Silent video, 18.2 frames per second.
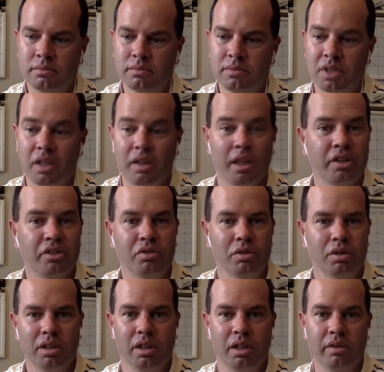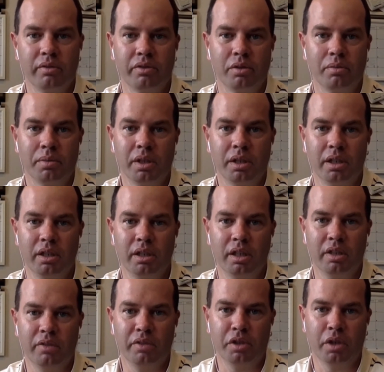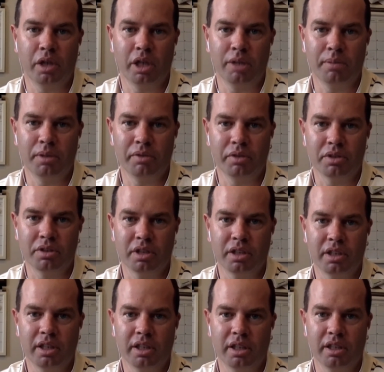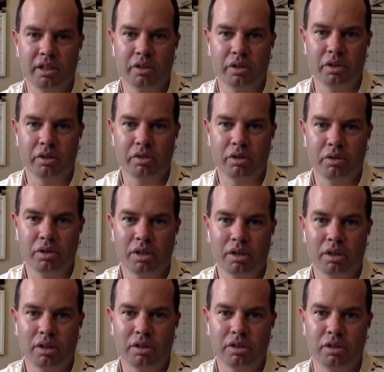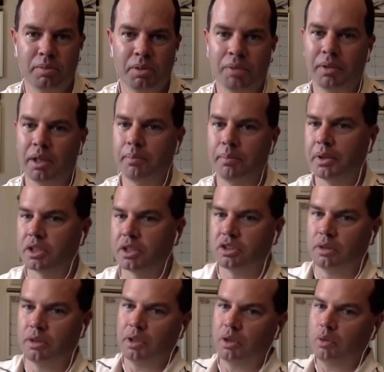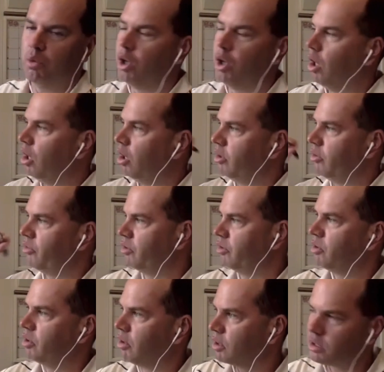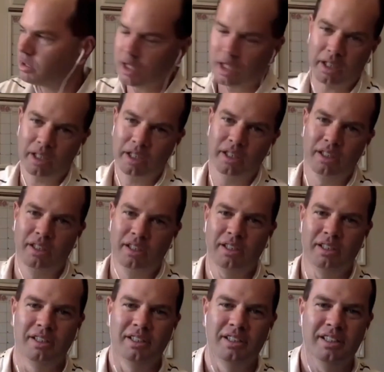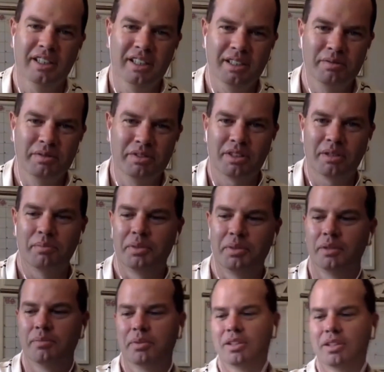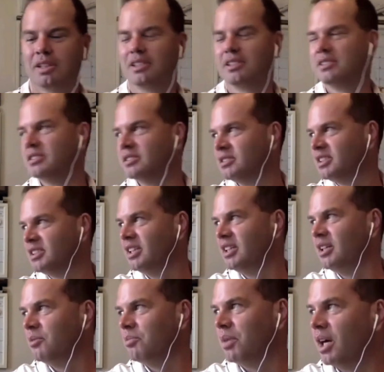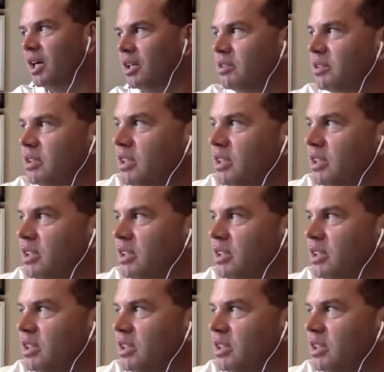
And that's really it from me. And if you hate me for saying that, you can throw a dart. You can put my picture up on the wall and throw darts at it. And some people, but